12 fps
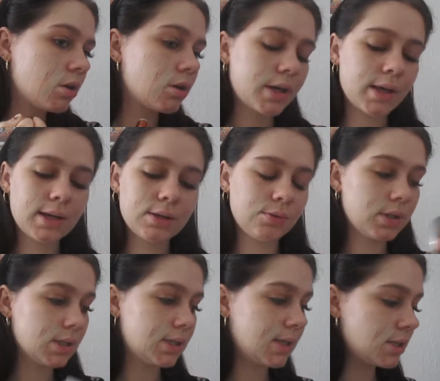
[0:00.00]
Okay, well
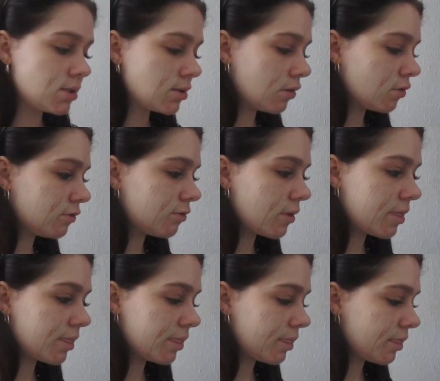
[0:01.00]
let's start off with
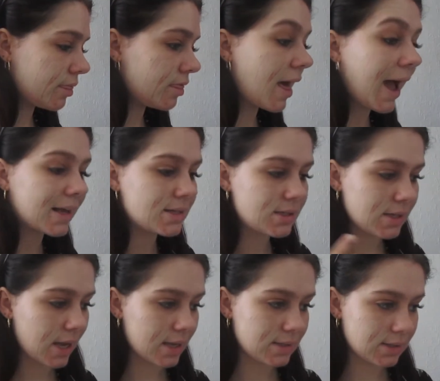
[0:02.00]
that
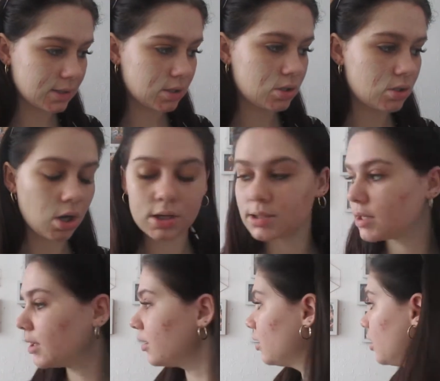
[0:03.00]
as a
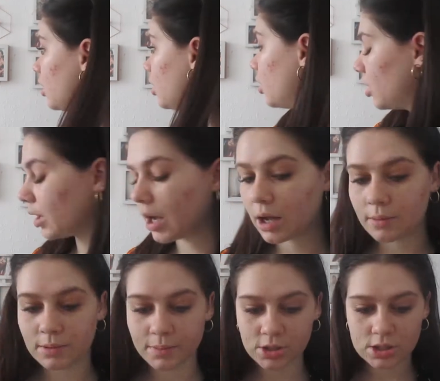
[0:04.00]
starter. Let
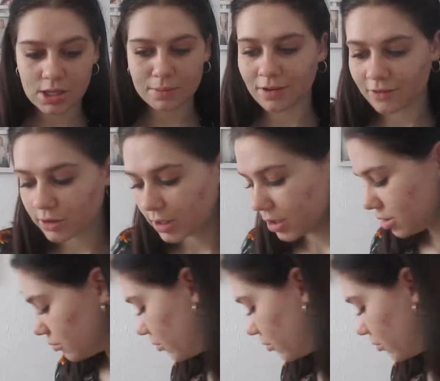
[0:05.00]
me just get my foundation